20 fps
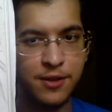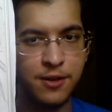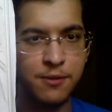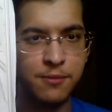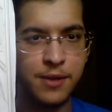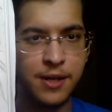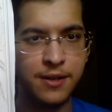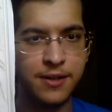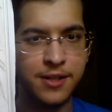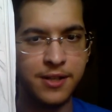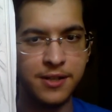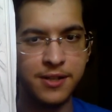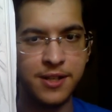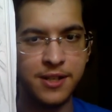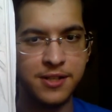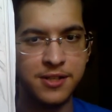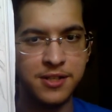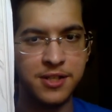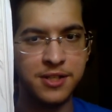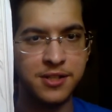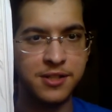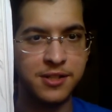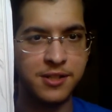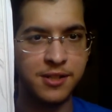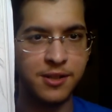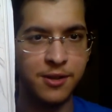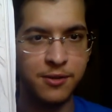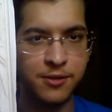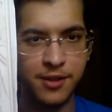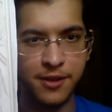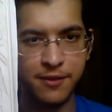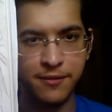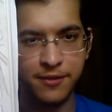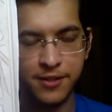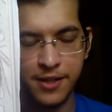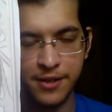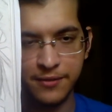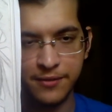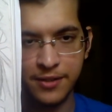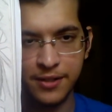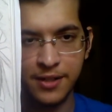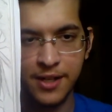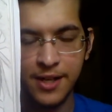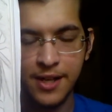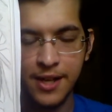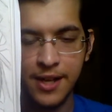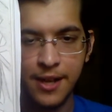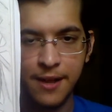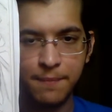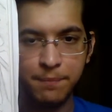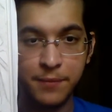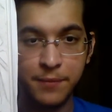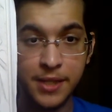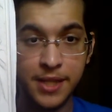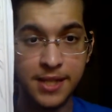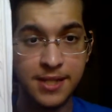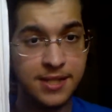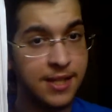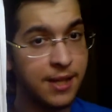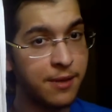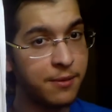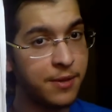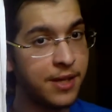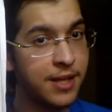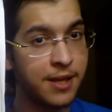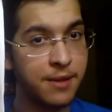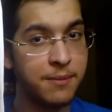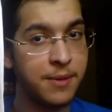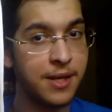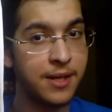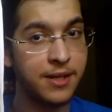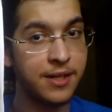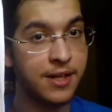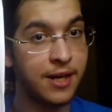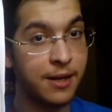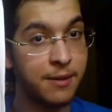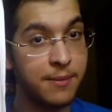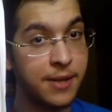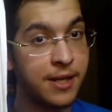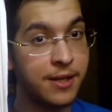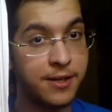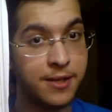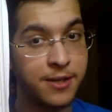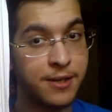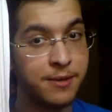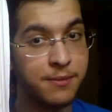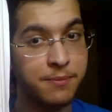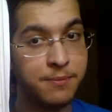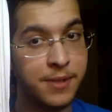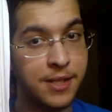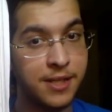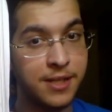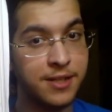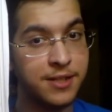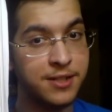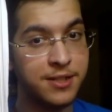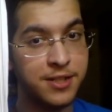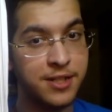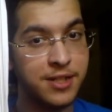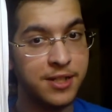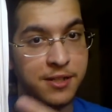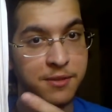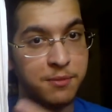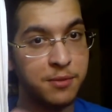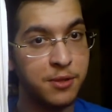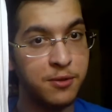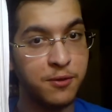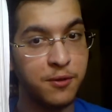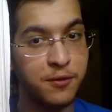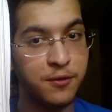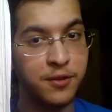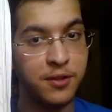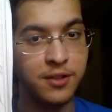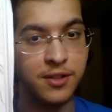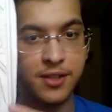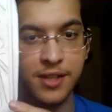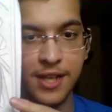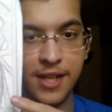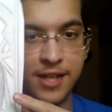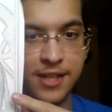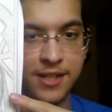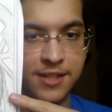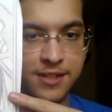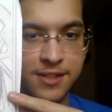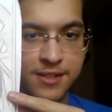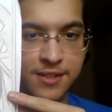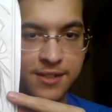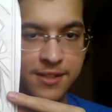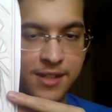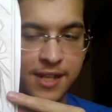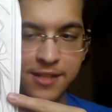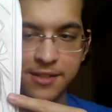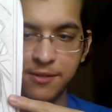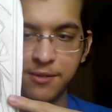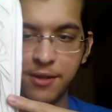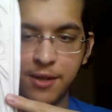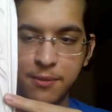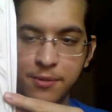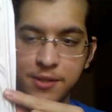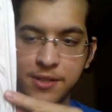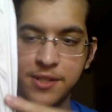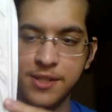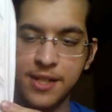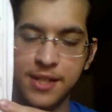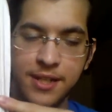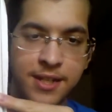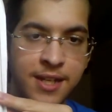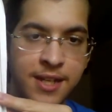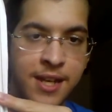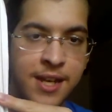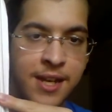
don't marry her, then she's just lonely forever. But that's not why I married her. I married her because she is beautiful and has a great personality.